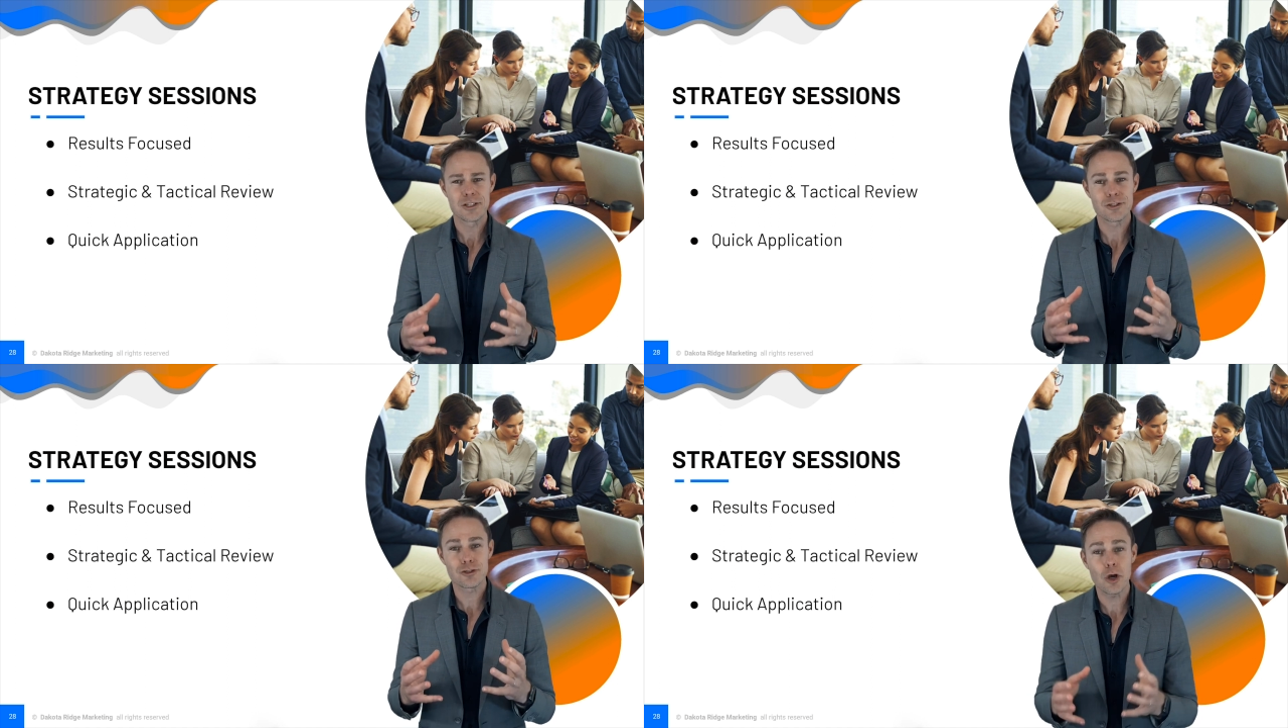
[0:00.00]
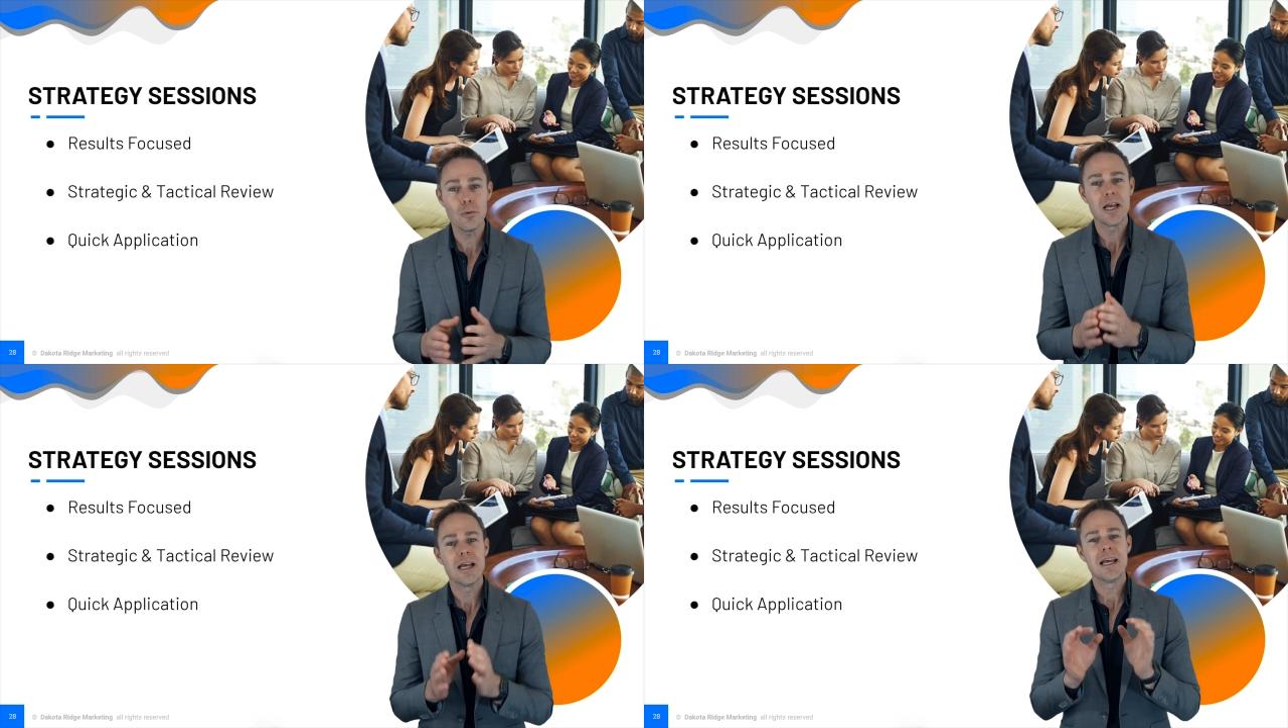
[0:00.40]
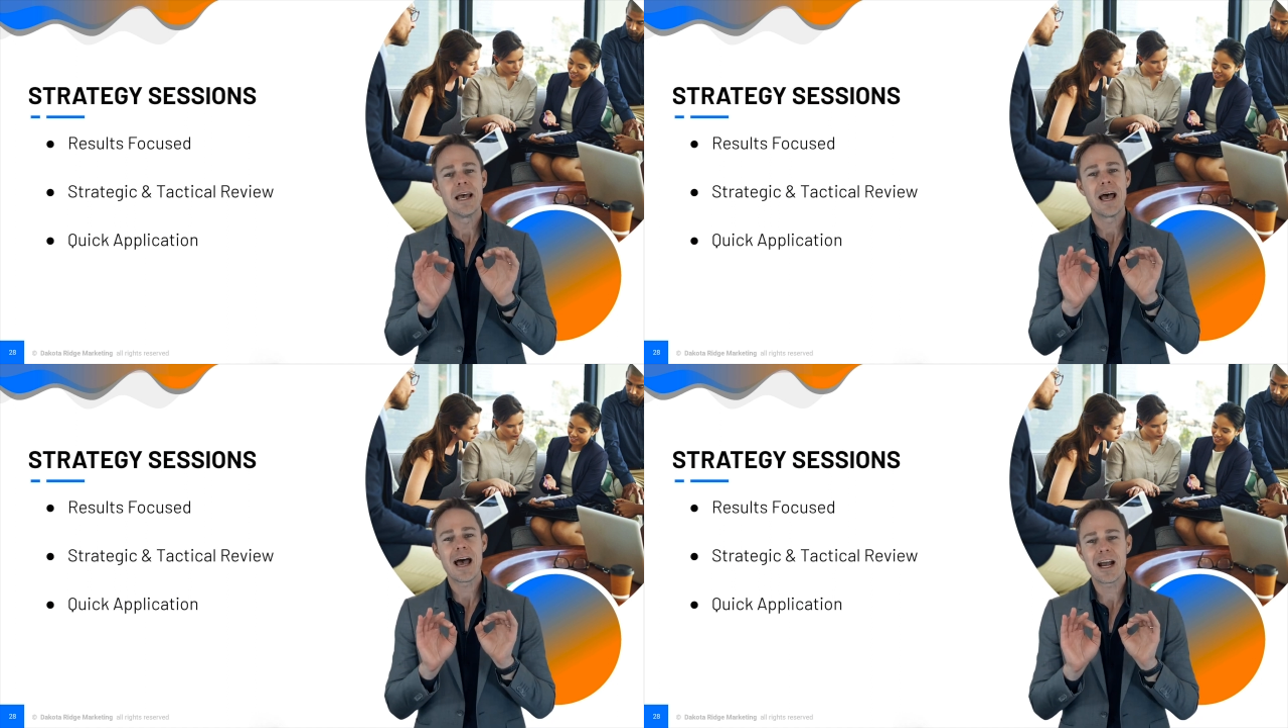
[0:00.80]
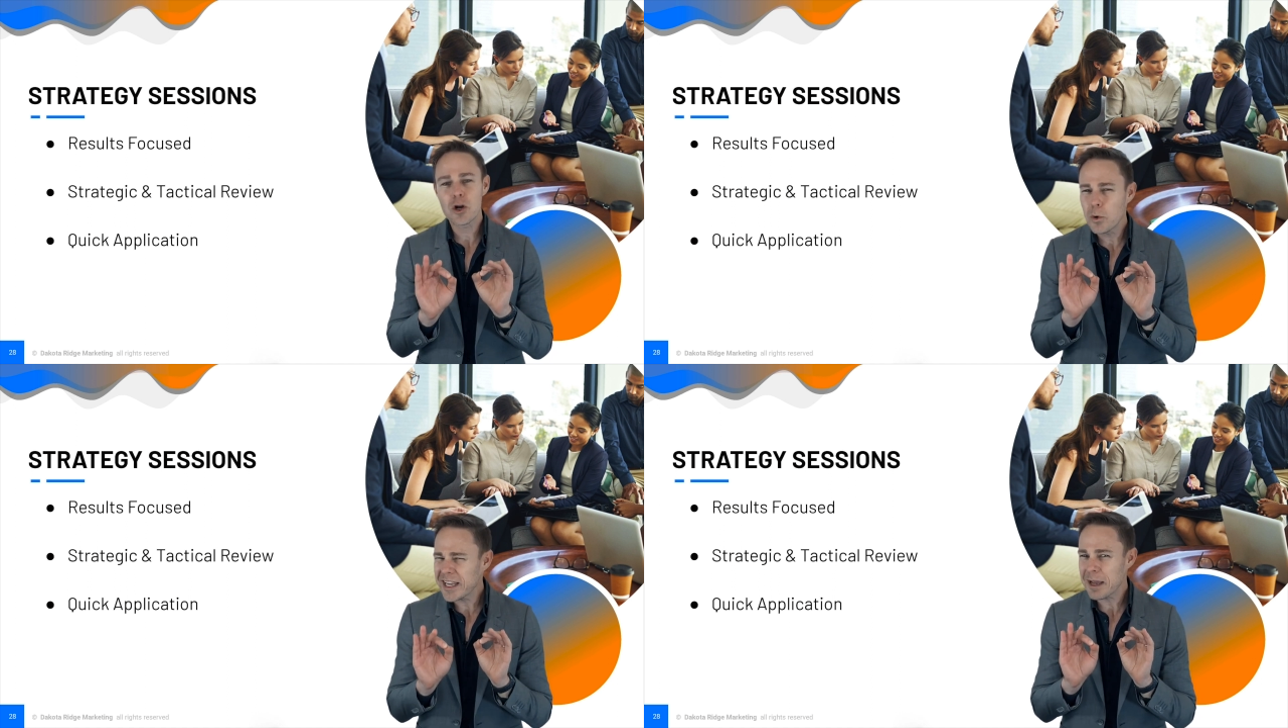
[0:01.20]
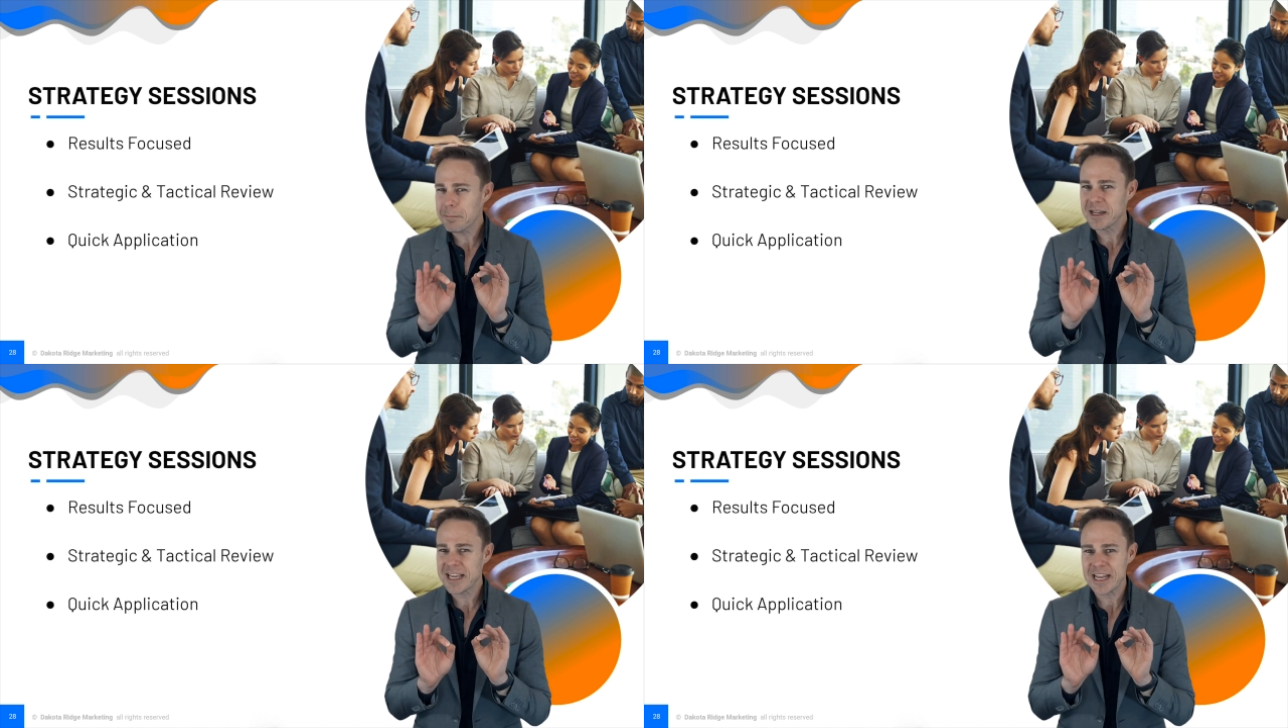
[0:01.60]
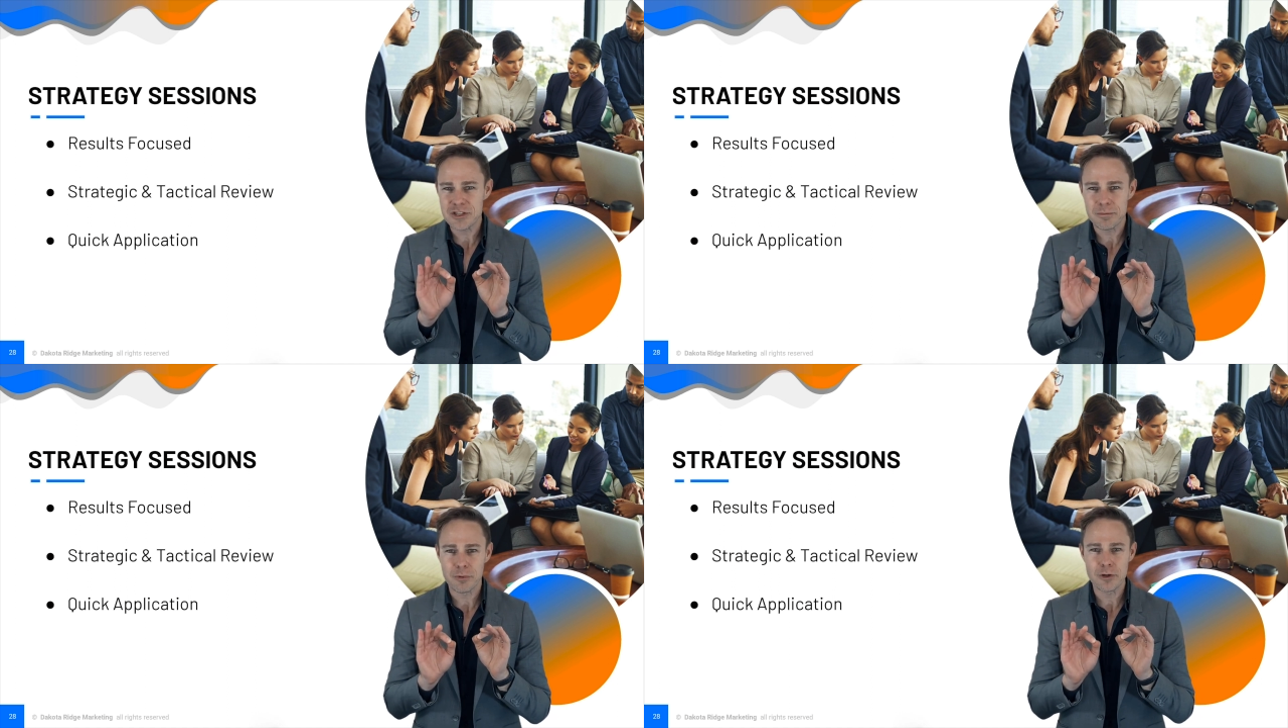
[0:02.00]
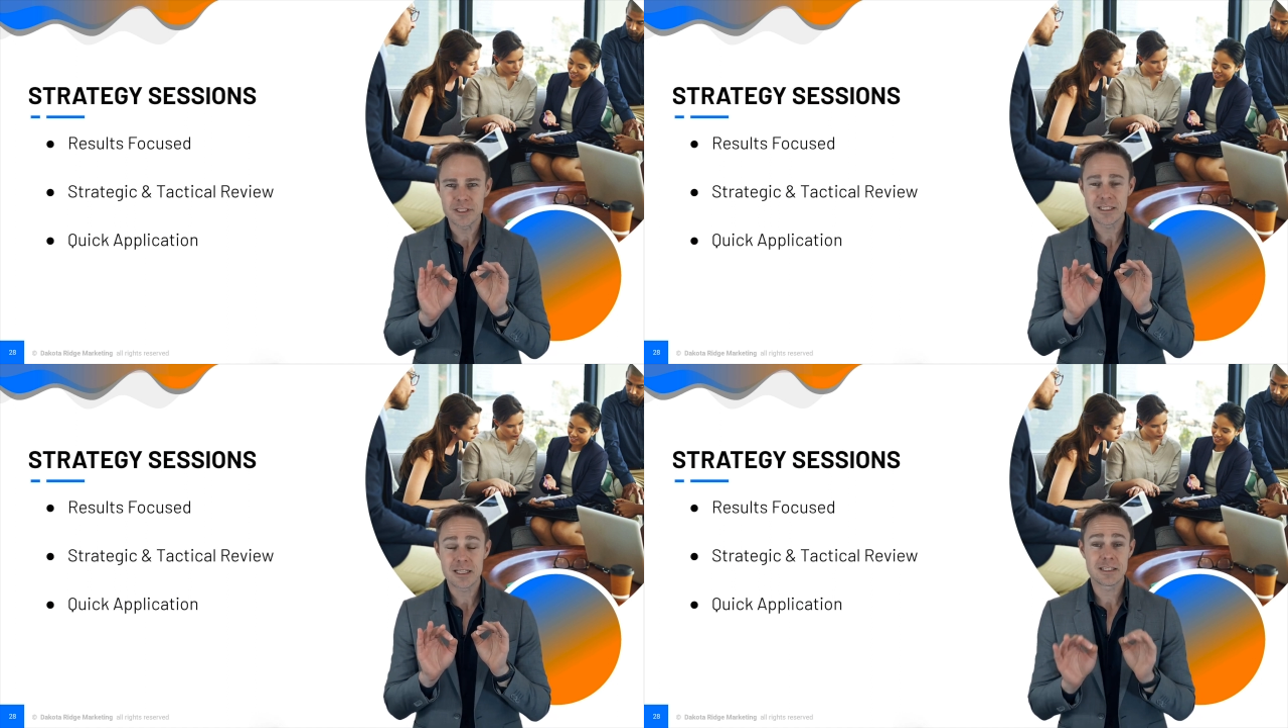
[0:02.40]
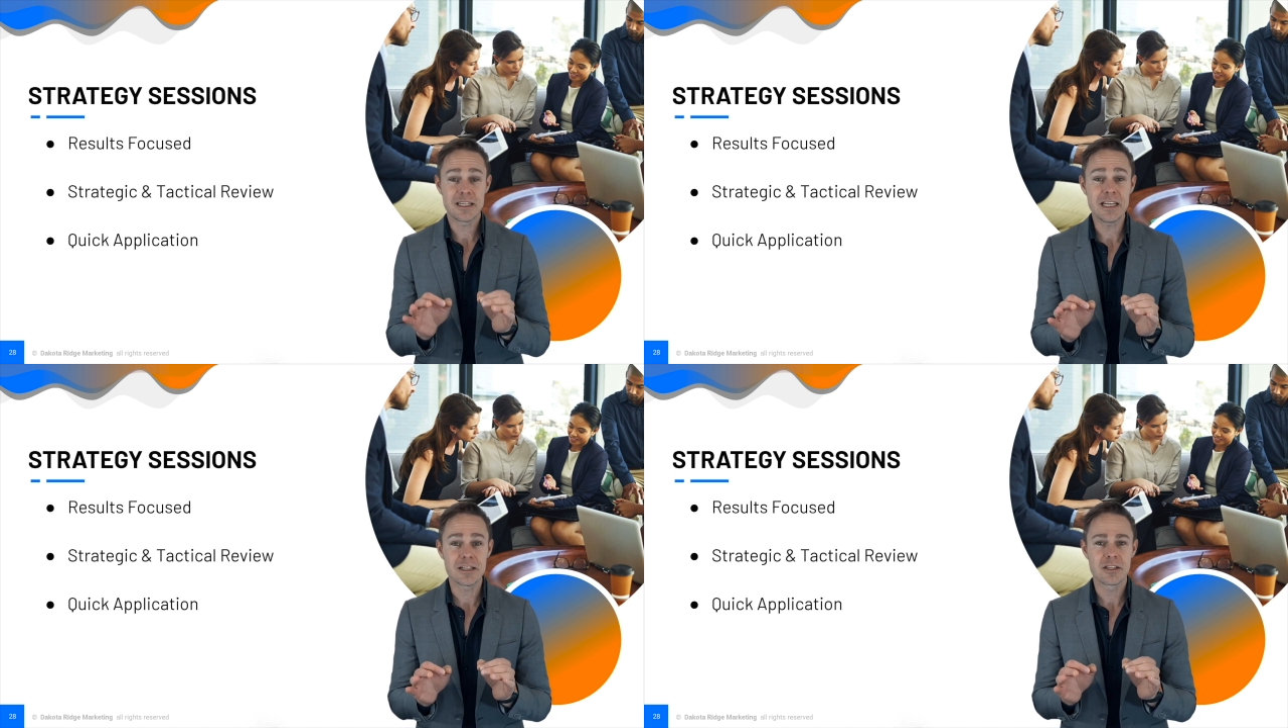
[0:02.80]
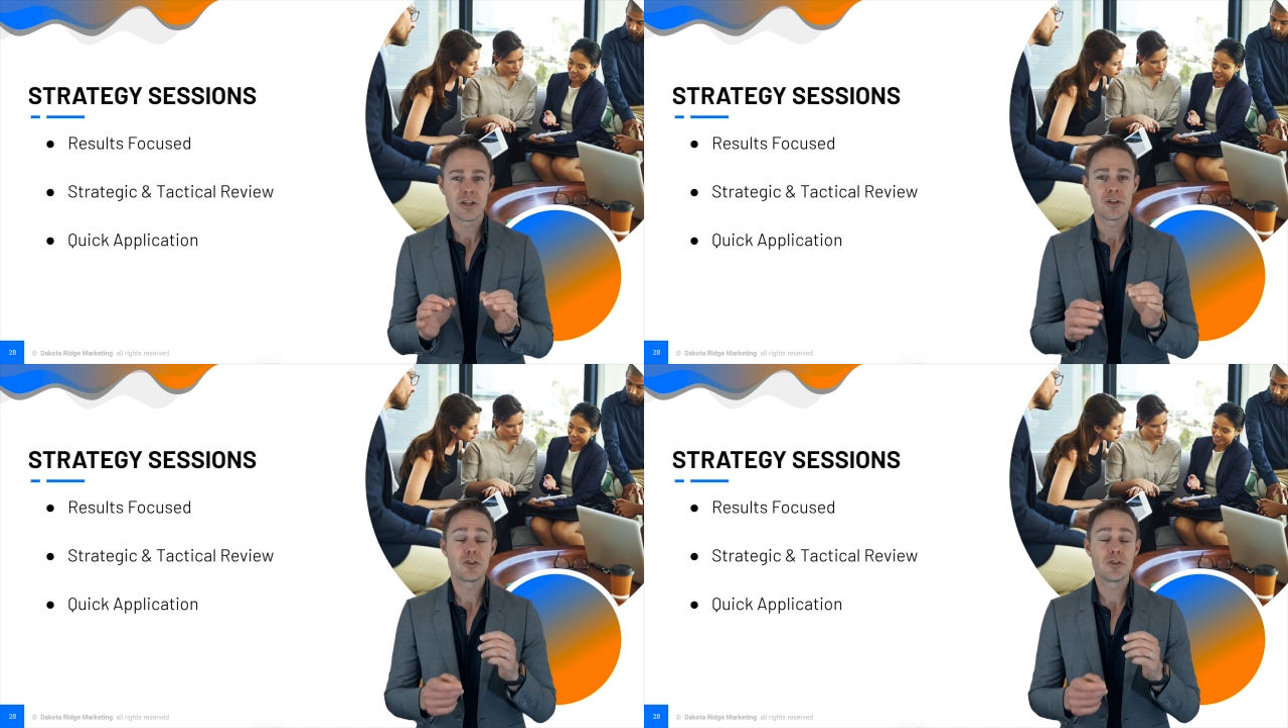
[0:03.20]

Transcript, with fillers: So a quick application process is needed